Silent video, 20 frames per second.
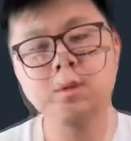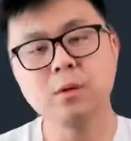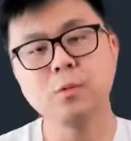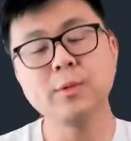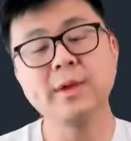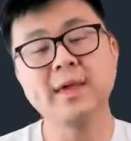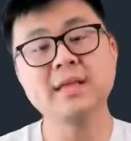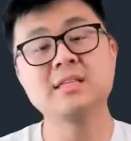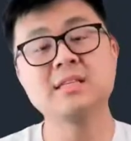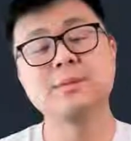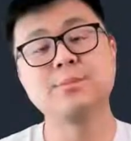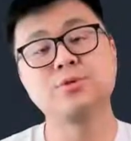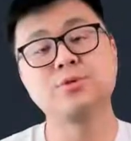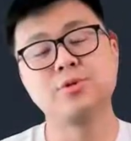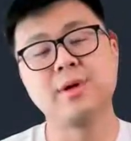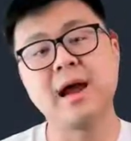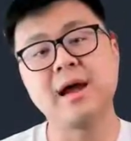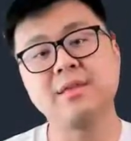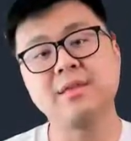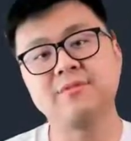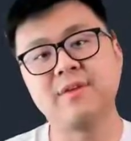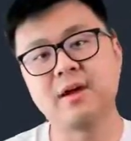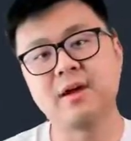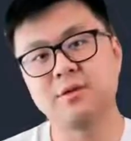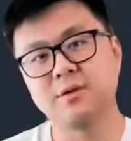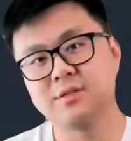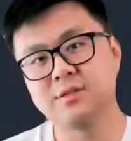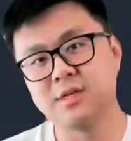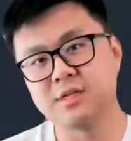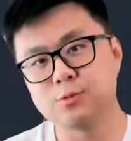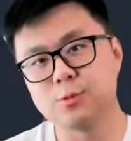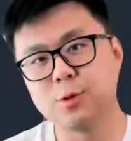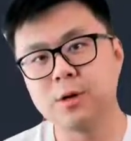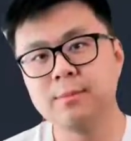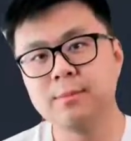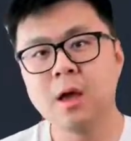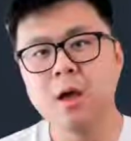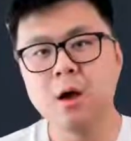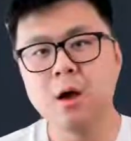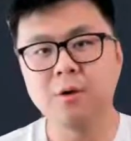We can subtract vectors as
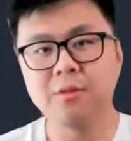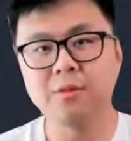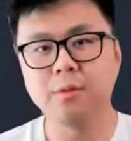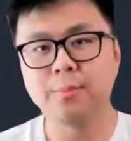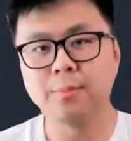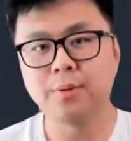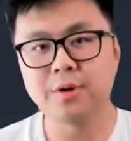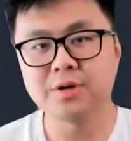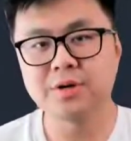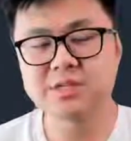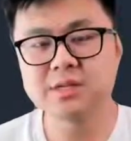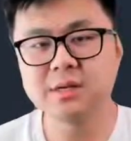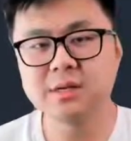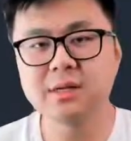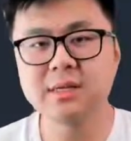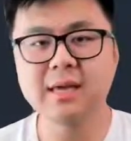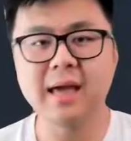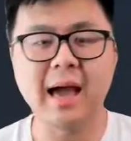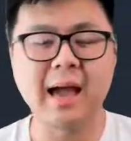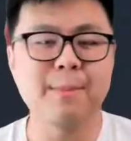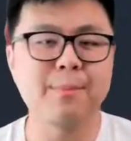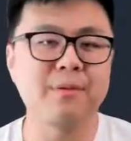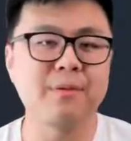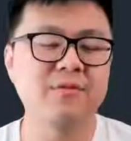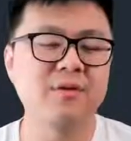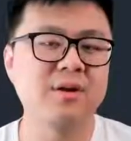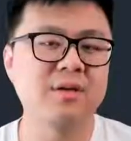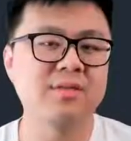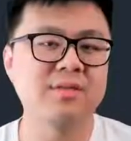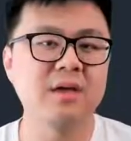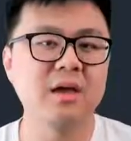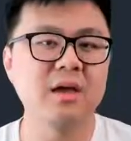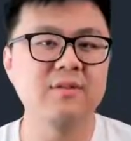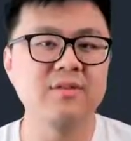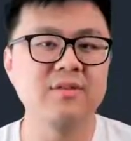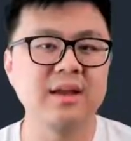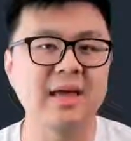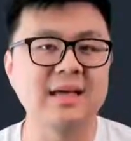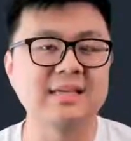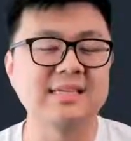well, although personally I prefer to think of
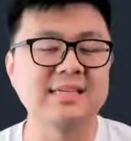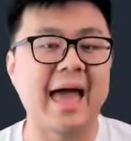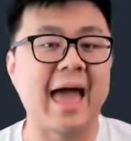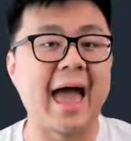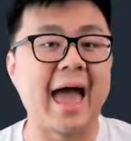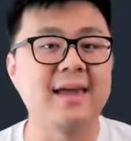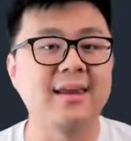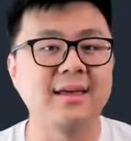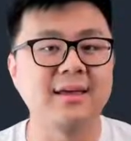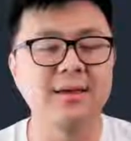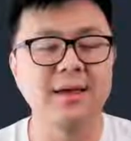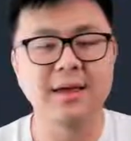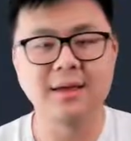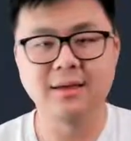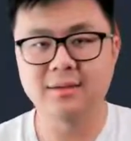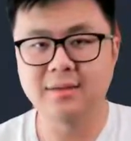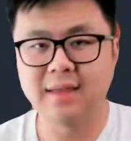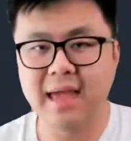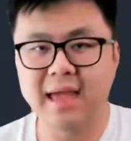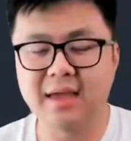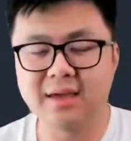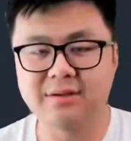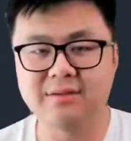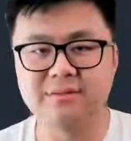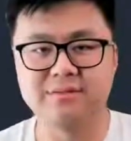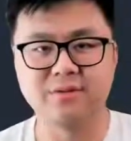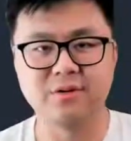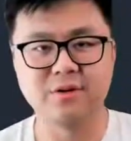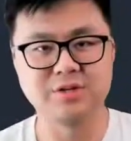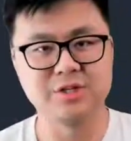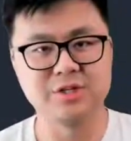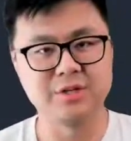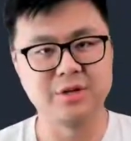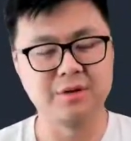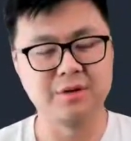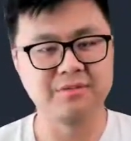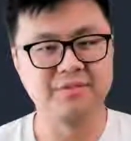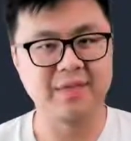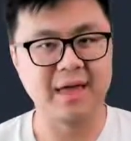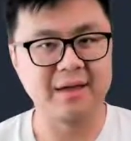it as adding a negative version
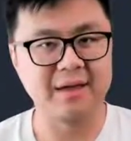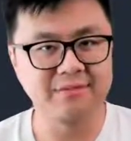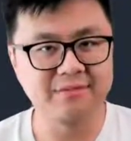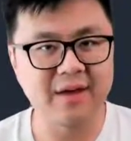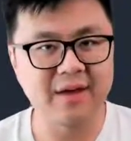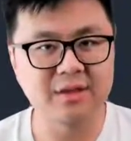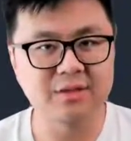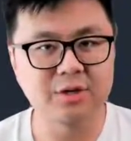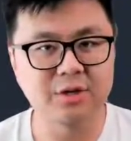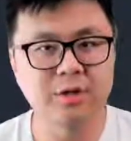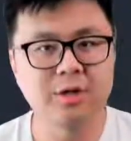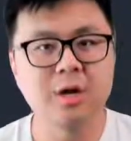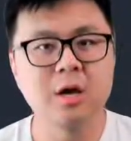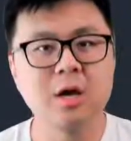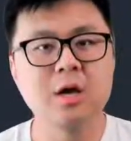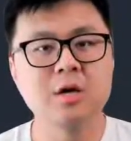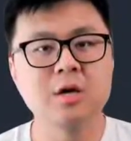of that vector.